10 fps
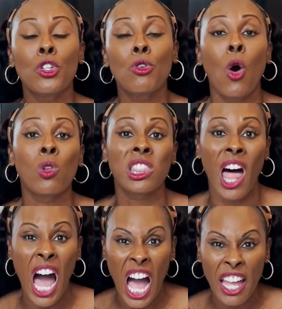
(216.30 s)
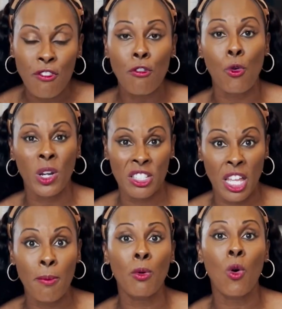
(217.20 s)
you go live, for
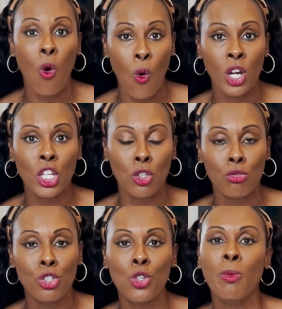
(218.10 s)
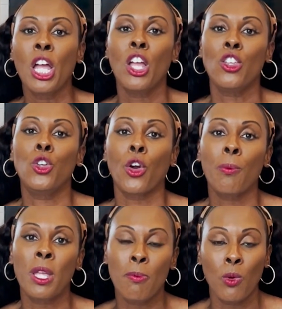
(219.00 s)
example, on YouTube,
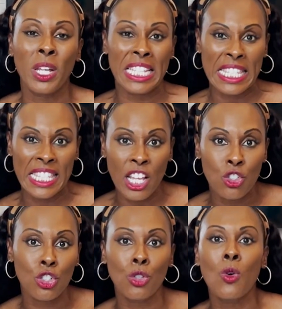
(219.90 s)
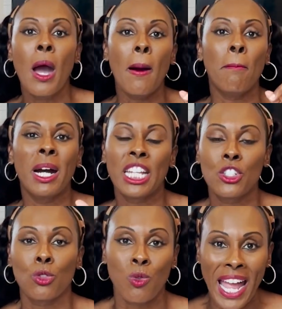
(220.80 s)
your people can send you money
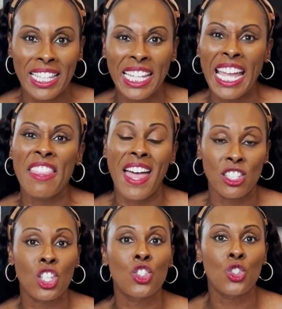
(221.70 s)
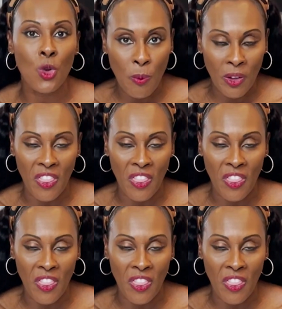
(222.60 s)
directly, and that's a super